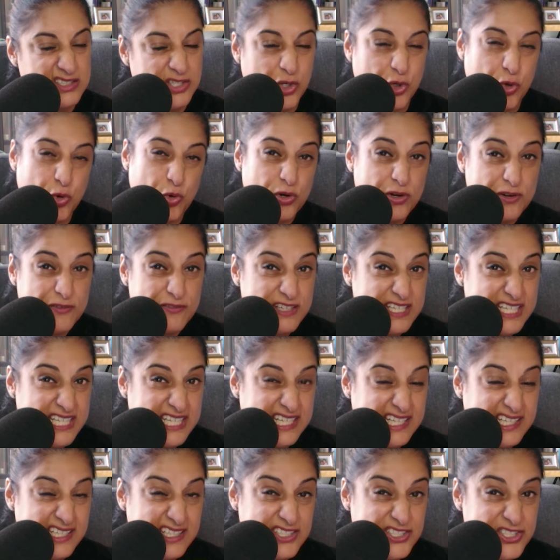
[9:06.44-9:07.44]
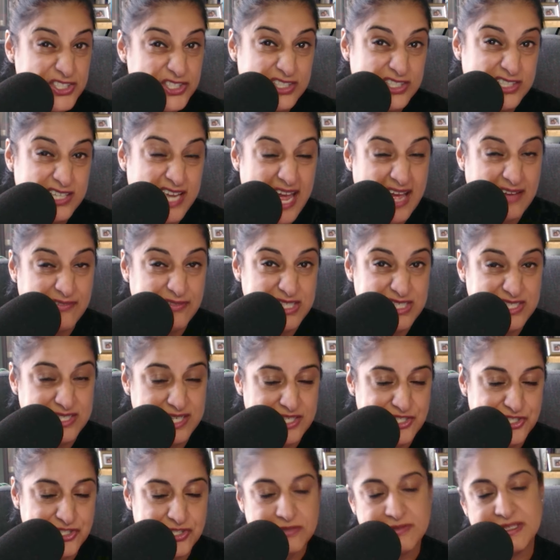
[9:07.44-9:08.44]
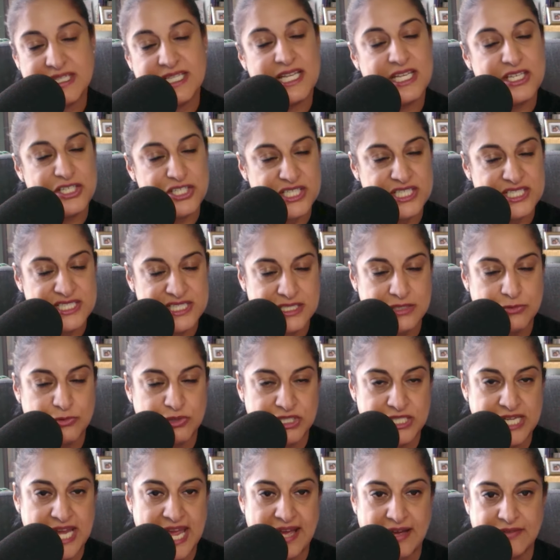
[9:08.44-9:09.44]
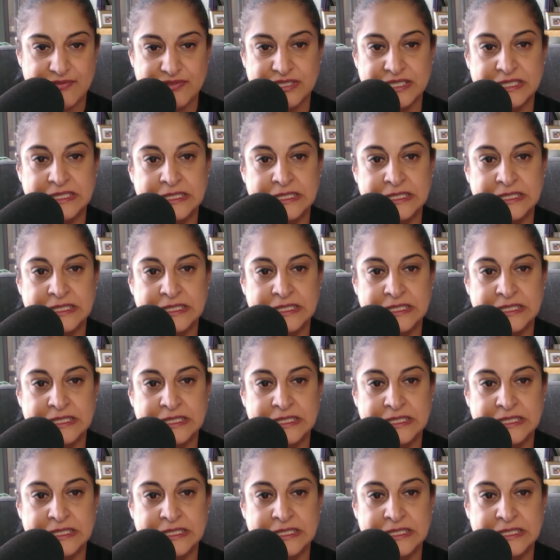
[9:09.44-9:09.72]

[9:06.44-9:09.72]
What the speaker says: quarter of a year to have the stationery, and then you can see what you have.